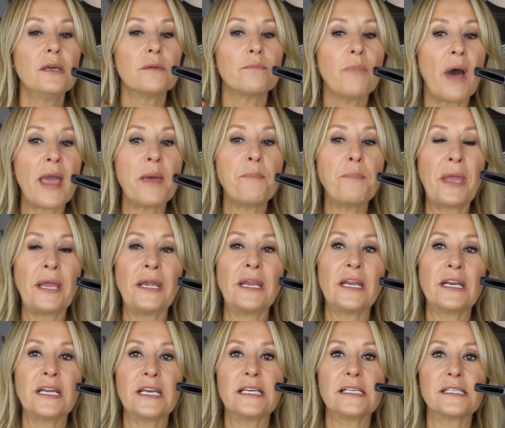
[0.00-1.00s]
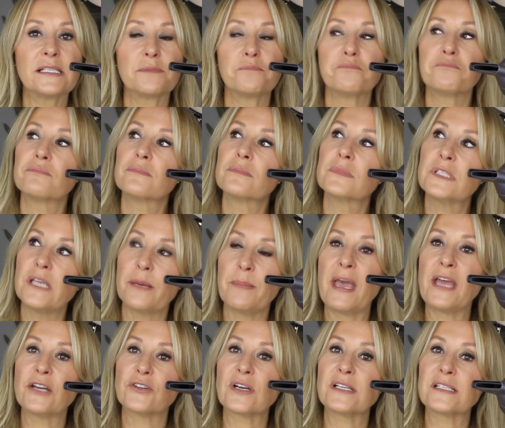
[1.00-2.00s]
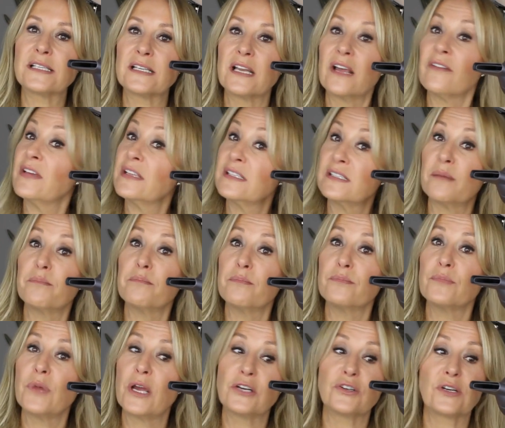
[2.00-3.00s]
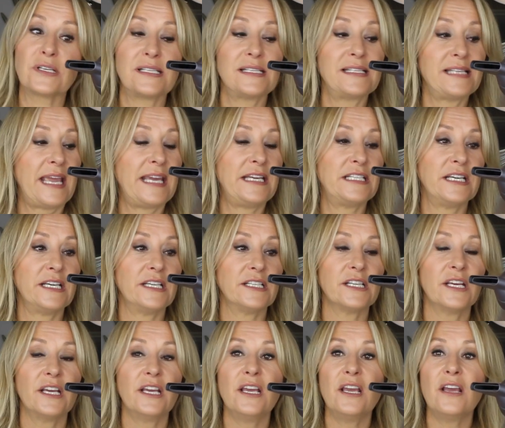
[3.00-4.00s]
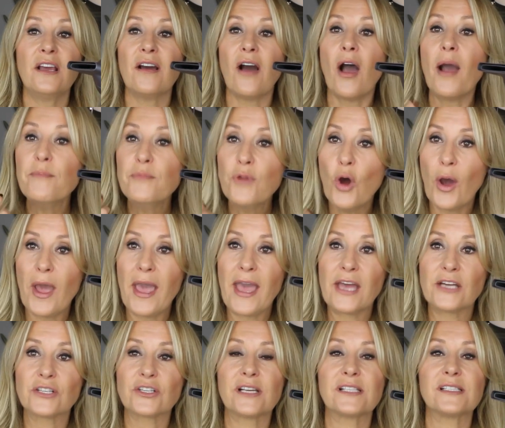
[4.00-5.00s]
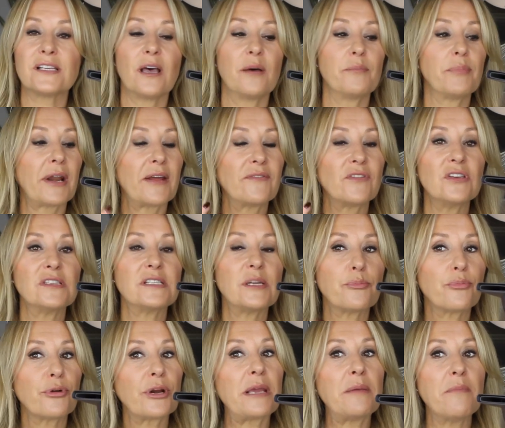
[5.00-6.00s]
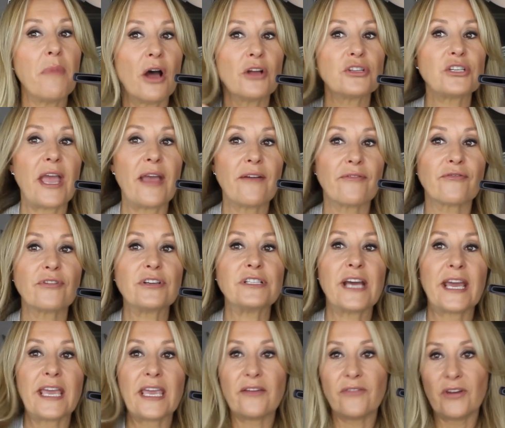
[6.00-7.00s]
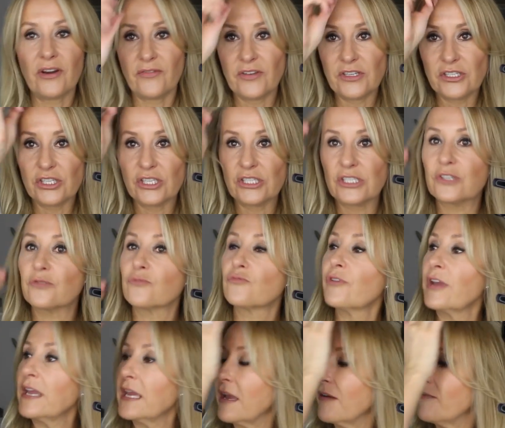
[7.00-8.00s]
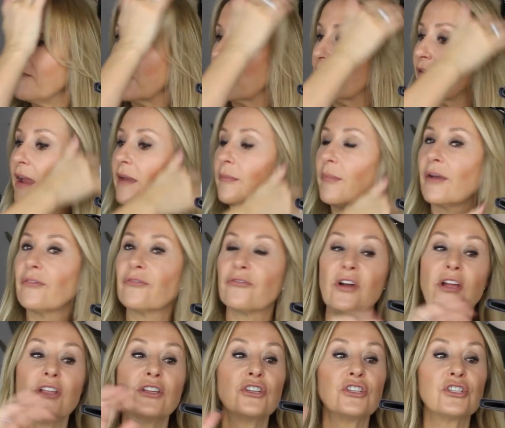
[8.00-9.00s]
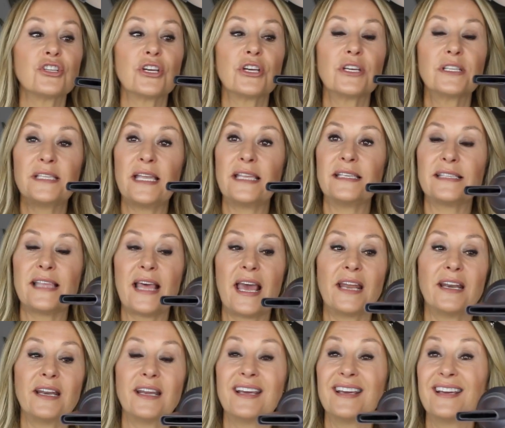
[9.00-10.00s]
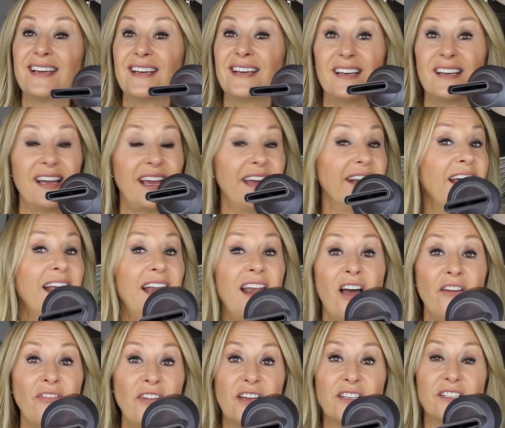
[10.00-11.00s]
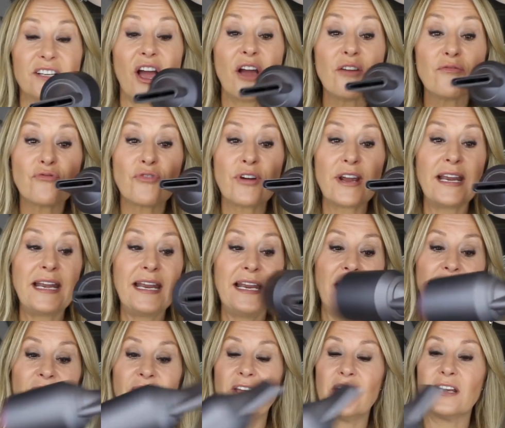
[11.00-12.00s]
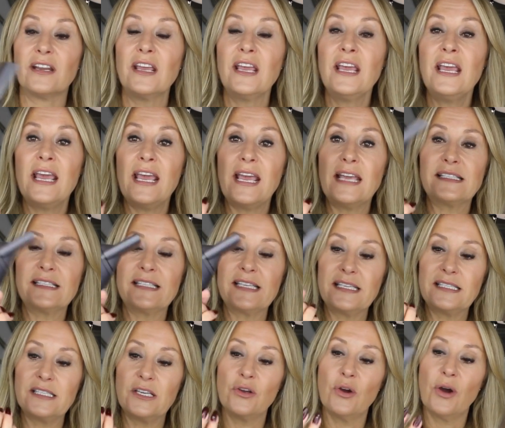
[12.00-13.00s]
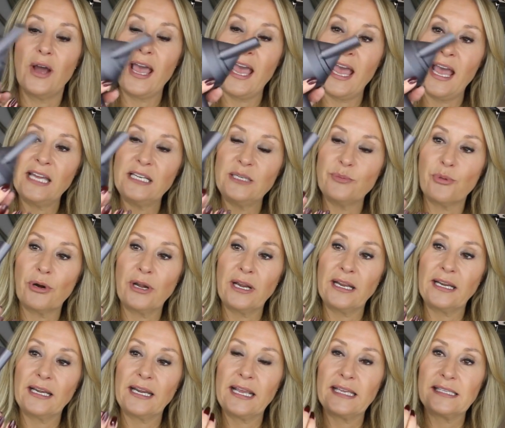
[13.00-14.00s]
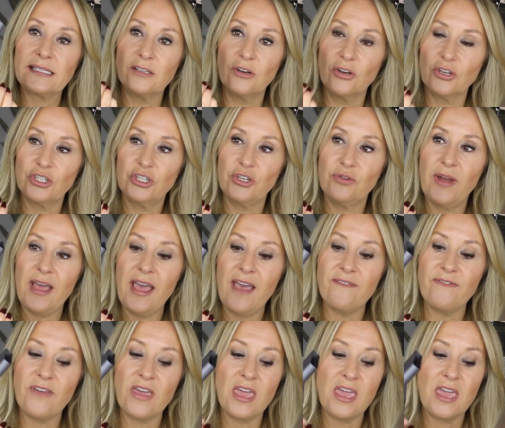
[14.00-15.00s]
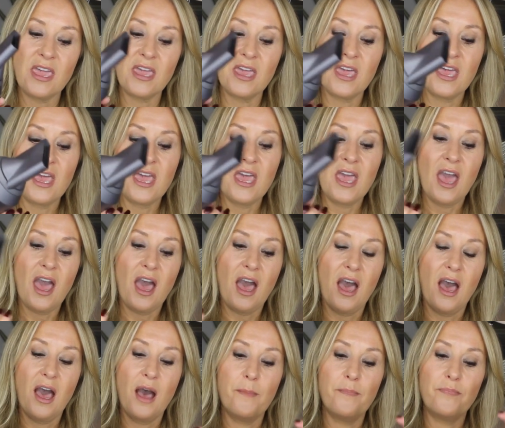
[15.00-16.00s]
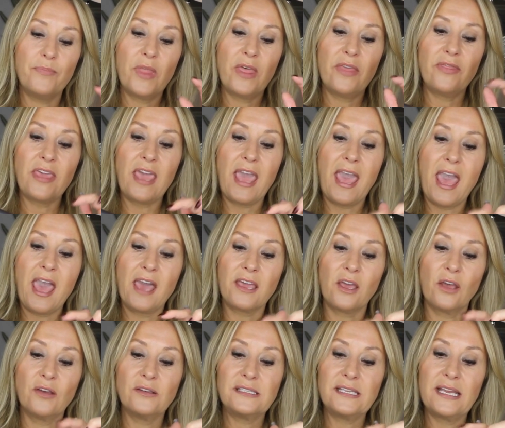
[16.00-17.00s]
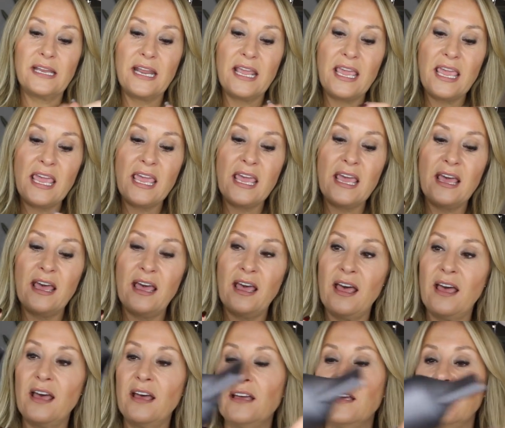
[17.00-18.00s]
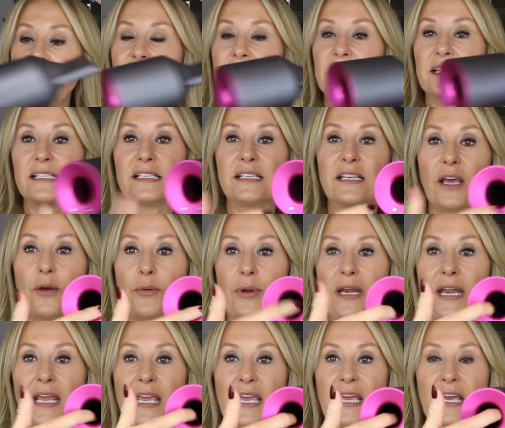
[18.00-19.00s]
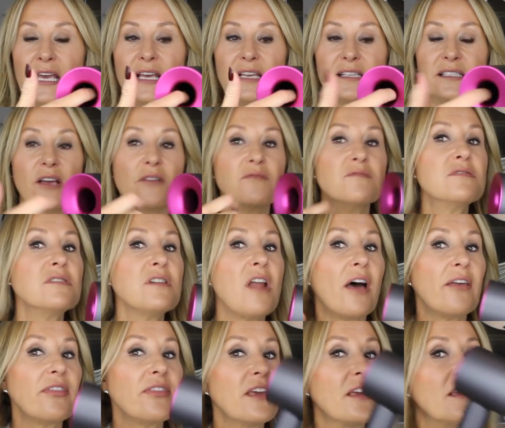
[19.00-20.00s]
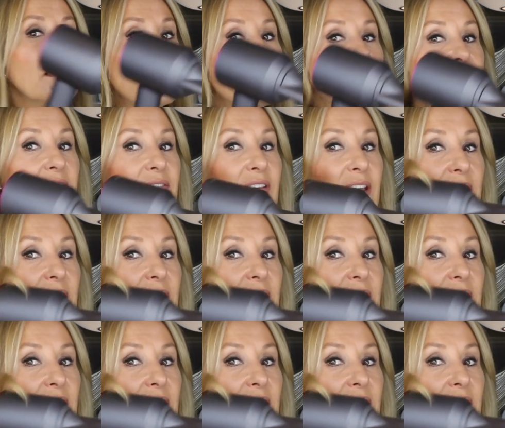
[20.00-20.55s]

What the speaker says: My opinion is some hairdressers love it, some hairdressers hate it. I'm not a hairdresser, but I've used it pretty much every day, even if it's just to reinvigorate my fringe since then. And I love it. I really love it. It sits in your hand brilliantly. It's not too heavy. The air goes in here. It doesn't go in here, so nothing is ever